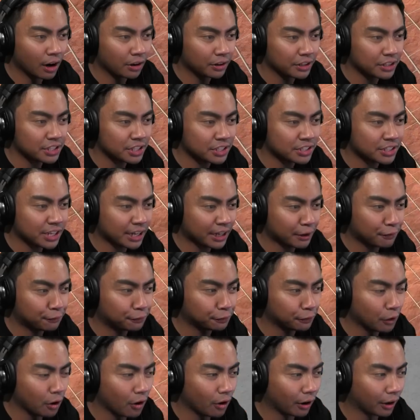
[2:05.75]
oh, there's a second
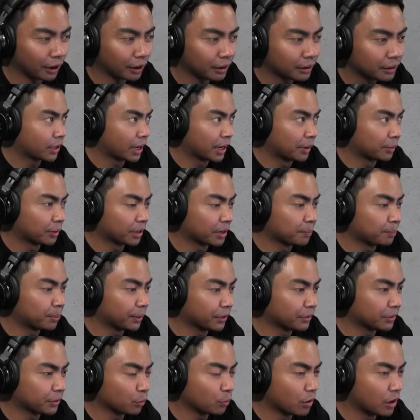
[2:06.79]
floor. Okay, I'm gonna
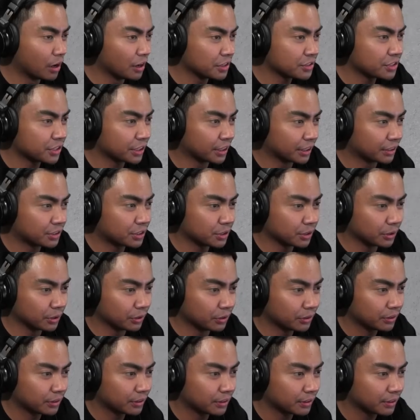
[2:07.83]
build the walls here too.